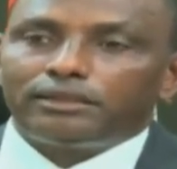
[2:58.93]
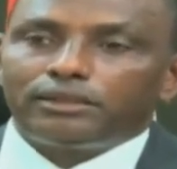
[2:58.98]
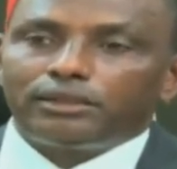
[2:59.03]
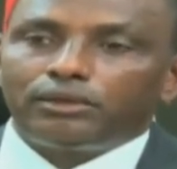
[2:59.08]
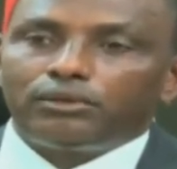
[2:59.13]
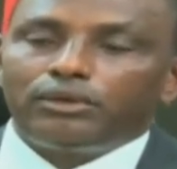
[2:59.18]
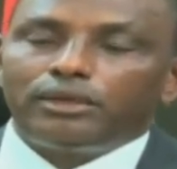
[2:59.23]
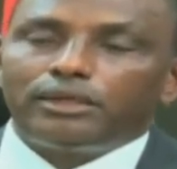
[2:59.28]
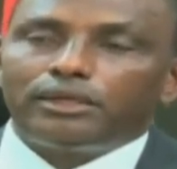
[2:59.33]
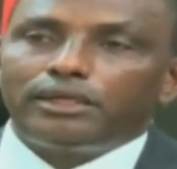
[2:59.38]

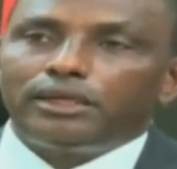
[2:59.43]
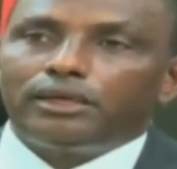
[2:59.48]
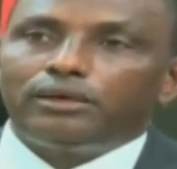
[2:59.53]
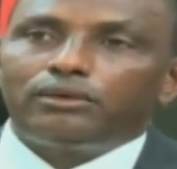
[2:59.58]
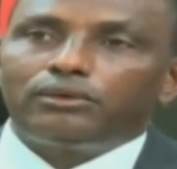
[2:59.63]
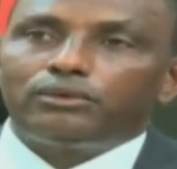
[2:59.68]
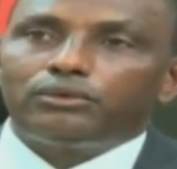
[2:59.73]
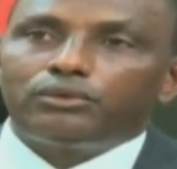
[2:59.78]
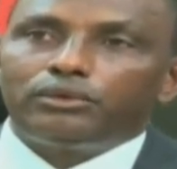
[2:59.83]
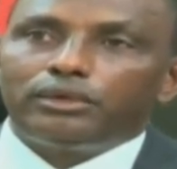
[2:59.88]
trickling
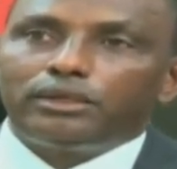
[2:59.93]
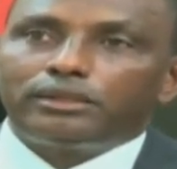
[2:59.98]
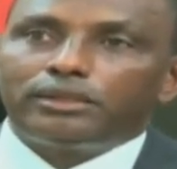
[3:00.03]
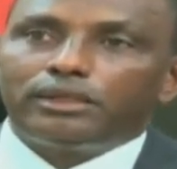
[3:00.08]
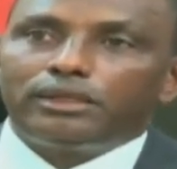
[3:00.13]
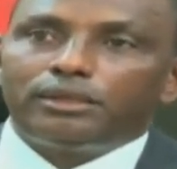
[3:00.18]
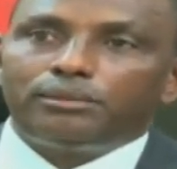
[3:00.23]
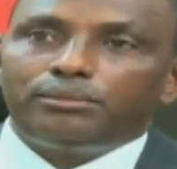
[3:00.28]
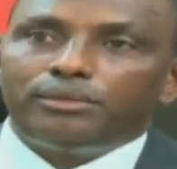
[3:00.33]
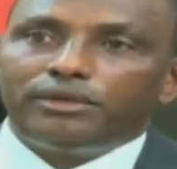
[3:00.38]
down to the
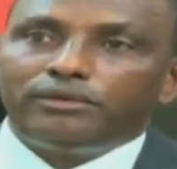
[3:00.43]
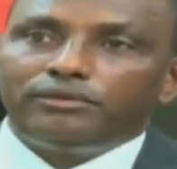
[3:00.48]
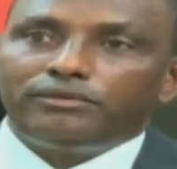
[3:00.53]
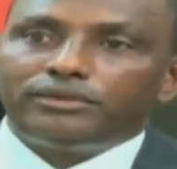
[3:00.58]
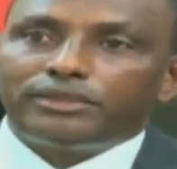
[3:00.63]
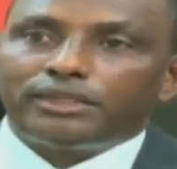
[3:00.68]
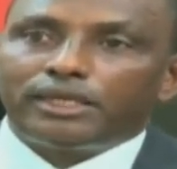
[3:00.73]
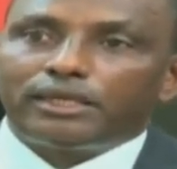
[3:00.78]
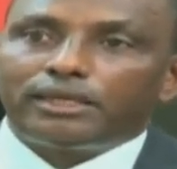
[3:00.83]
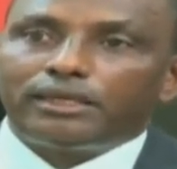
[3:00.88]
intended
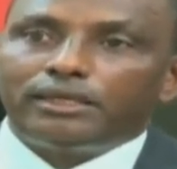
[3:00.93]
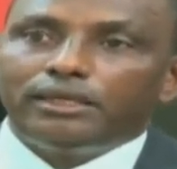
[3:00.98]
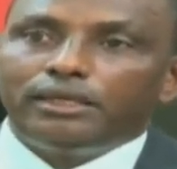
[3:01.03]
beneficiary,